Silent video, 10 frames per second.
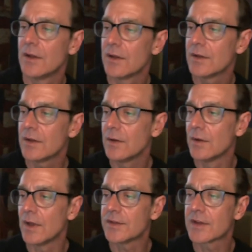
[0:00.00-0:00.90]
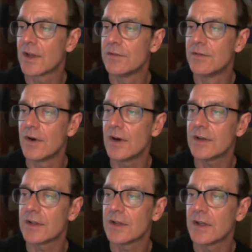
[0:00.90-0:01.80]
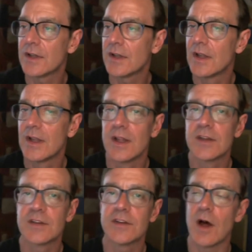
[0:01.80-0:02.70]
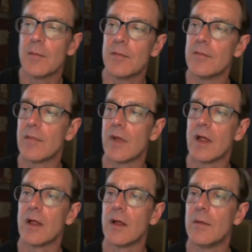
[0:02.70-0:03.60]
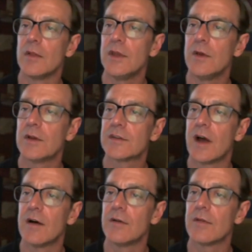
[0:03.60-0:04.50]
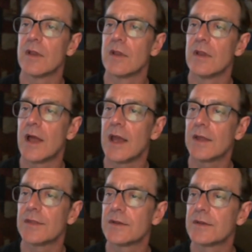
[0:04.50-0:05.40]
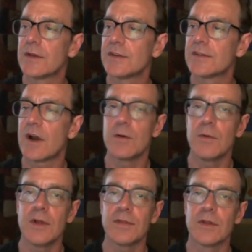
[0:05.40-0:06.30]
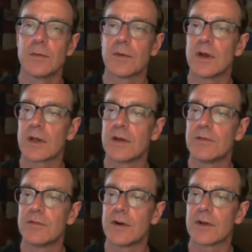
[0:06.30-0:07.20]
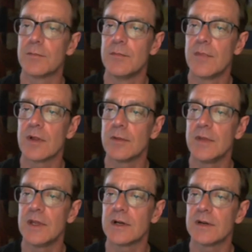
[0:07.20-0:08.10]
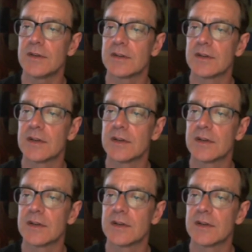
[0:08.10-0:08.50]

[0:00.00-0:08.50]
Well, let's convert some units of length to start with. We're going to convert millimeters